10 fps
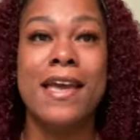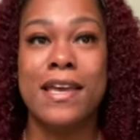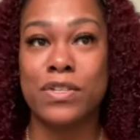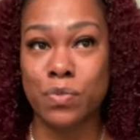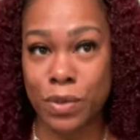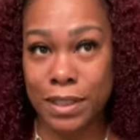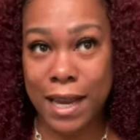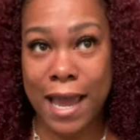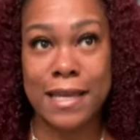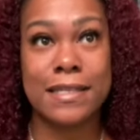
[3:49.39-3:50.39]
It's really
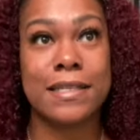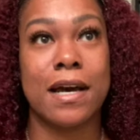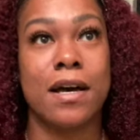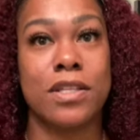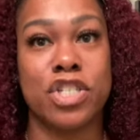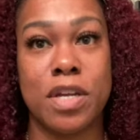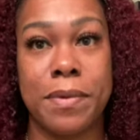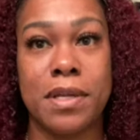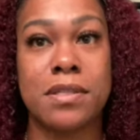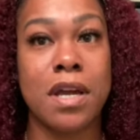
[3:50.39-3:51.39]
nice. The
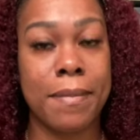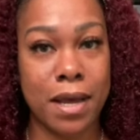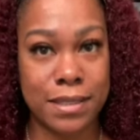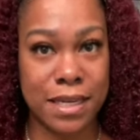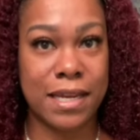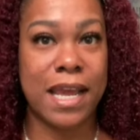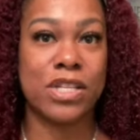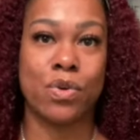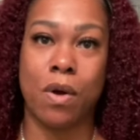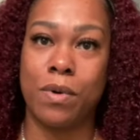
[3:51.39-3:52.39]
shipping took about 10 days,
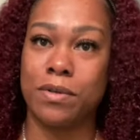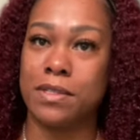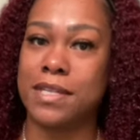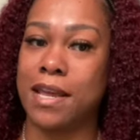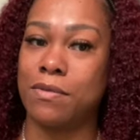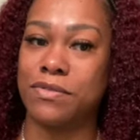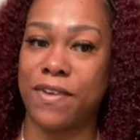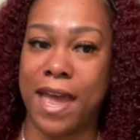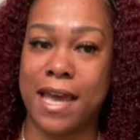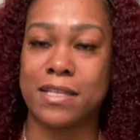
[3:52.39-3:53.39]
so I wouldn't say it was
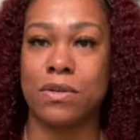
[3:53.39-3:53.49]
fast.